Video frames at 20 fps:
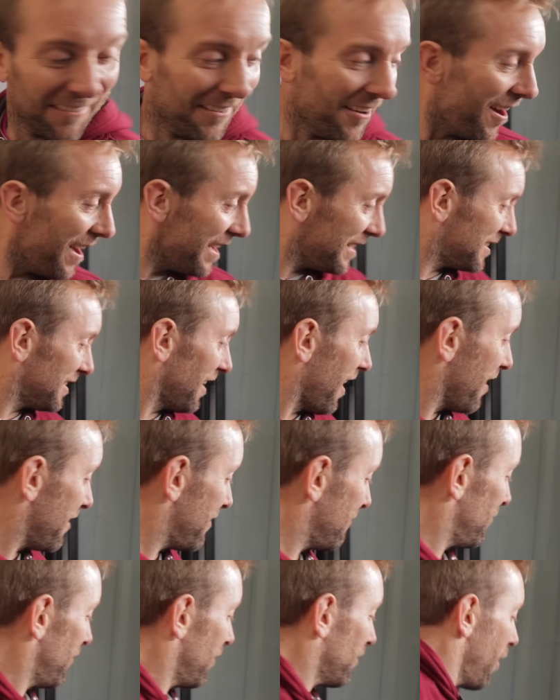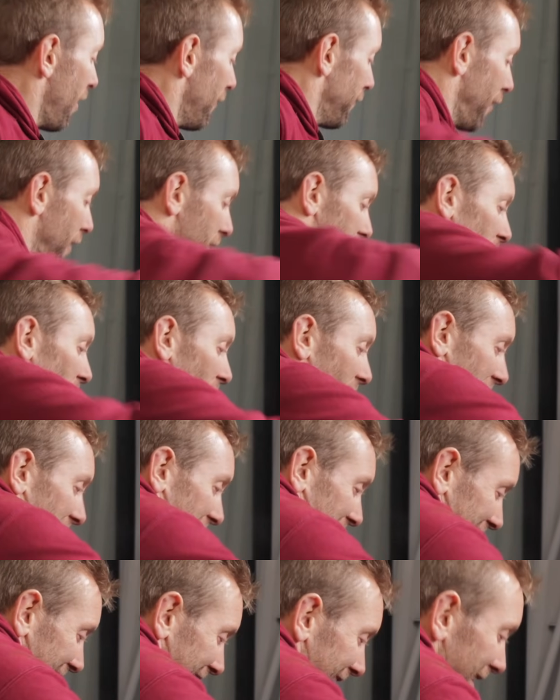Right, so we've got to find a
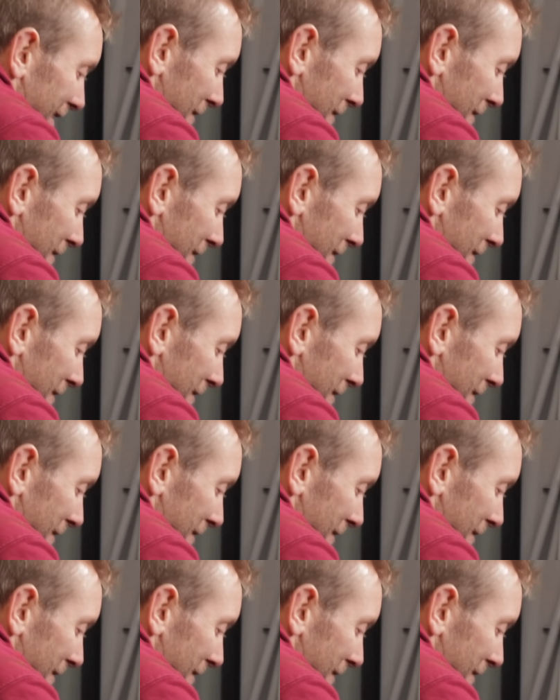way